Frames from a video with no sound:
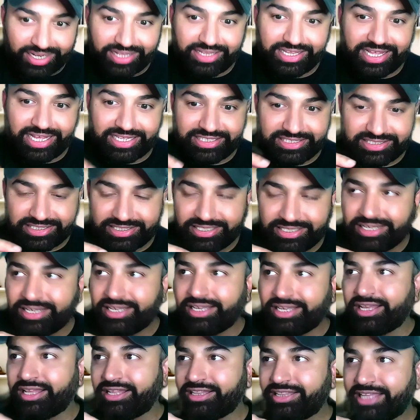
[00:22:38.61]
And that
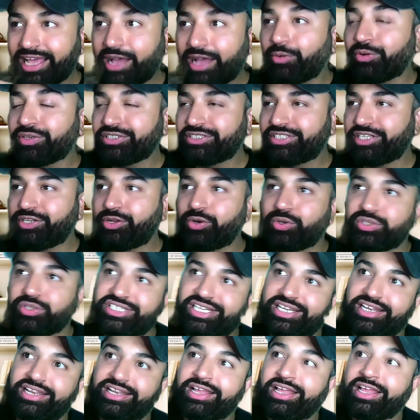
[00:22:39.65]
was the
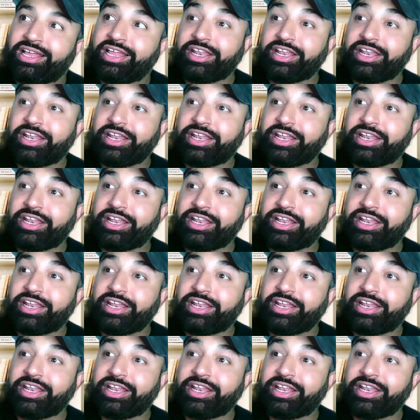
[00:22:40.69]
notion.